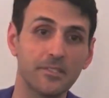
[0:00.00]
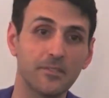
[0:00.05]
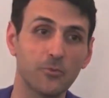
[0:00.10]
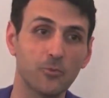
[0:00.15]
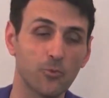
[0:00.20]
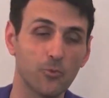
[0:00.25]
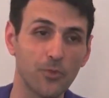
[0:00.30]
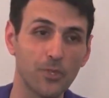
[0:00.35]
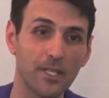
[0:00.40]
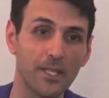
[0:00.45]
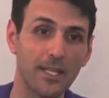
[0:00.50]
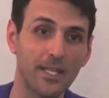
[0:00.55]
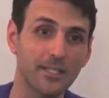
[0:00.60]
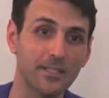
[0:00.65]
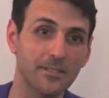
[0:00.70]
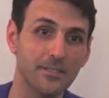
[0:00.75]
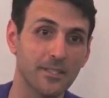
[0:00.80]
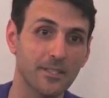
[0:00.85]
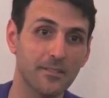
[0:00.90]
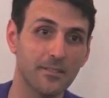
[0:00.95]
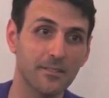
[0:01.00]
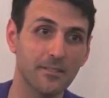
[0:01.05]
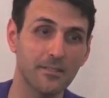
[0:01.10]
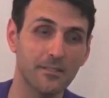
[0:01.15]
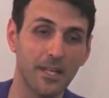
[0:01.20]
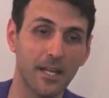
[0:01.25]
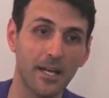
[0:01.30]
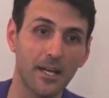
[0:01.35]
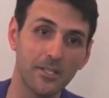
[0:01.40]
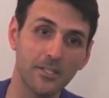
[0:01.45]
to realize that
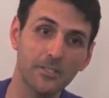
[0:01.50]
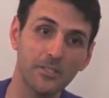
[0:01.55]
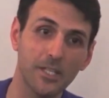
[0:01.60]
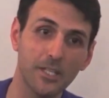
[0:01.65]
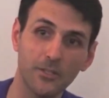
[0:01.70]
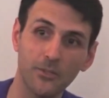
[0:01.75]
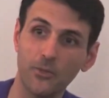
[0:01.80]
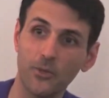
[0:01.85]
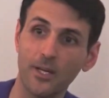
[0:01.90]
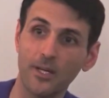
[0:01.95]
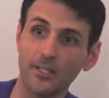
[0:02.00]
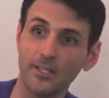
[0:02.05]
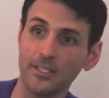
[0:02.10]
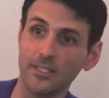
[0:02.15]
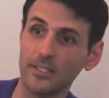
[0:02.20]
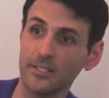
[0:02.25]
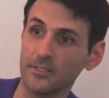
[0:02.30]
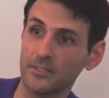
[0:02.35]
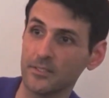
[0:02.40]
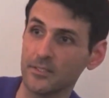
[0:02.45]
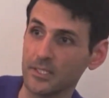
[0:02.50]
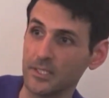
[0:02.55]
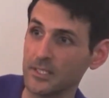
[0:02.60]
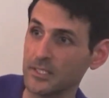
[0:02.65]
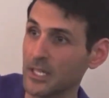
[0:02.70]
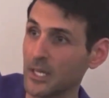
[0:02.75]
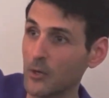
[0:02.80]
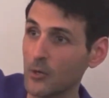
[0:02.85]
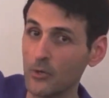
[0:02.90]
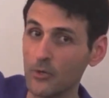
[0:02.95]
the heart chakra
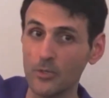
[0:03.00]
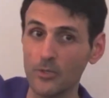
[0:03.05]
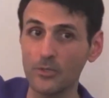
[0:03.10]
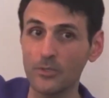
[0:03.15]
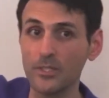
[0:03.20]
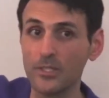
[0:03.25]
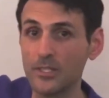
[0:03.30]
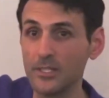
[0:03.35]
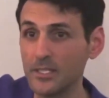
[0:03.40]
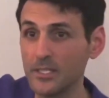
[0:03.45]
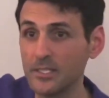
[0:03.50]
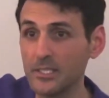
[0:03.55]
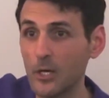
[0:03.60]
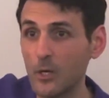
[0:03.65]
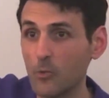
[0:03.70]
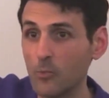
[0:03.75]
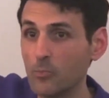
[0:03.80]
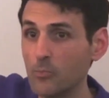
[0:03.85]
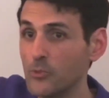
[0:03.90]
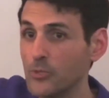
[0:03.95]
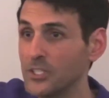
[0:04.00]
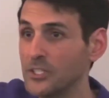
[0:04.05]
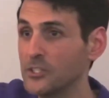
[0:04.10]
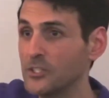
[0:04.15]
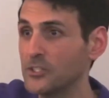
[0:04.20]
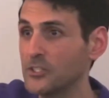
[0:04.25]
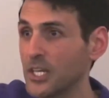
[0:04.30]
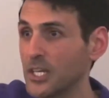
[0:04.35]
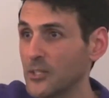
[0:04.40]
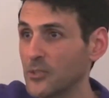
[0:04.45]
is our
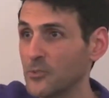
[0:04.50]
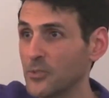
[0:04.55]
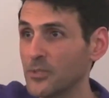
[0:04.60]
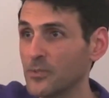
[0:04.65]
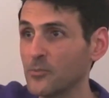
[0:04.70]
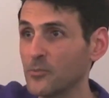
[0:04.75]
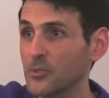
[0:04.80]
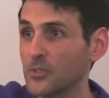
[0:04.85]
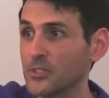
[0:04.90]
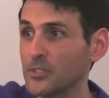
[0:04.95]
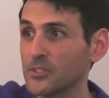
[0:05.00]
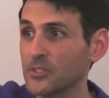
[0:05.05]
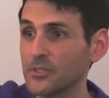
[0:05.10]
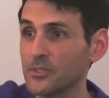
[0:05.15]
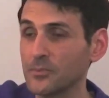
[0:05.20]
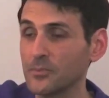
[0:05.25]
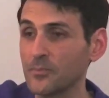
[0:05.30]
bridge chakra, which